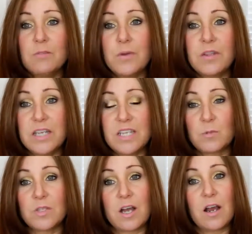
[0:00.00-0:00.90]
but
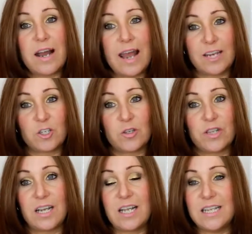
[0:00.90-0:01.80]
this was the kind of extra
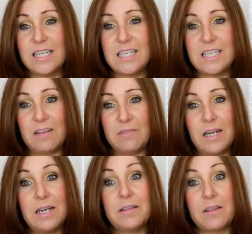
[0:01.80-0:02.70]
thing, and this is
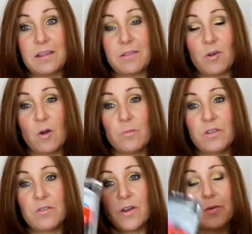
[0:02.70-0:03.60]
definitely the thing that got me
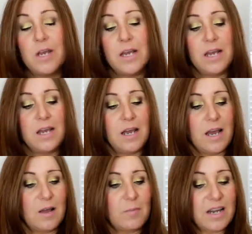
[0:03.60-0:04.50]
through.
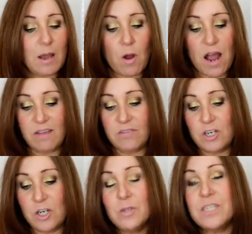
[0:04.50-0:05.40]
Now, I
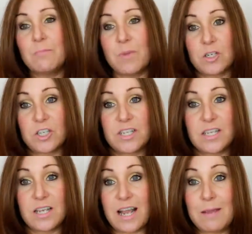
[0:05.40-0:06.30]
haven't used it much
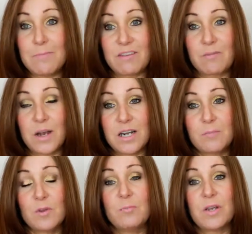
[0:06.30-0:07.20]
since I came back from
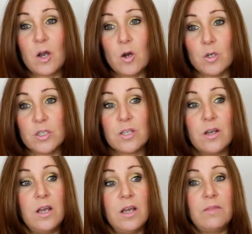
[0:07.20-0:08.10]
honeymoon because
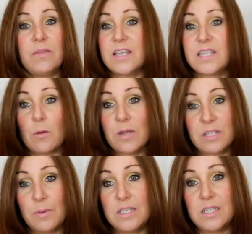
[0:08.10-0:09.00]
they're so
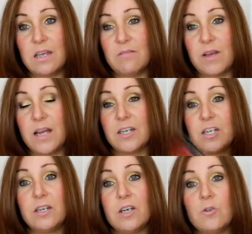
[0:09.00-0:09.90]
expensive, and
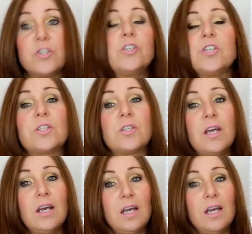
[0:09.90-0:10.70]
you know, to just,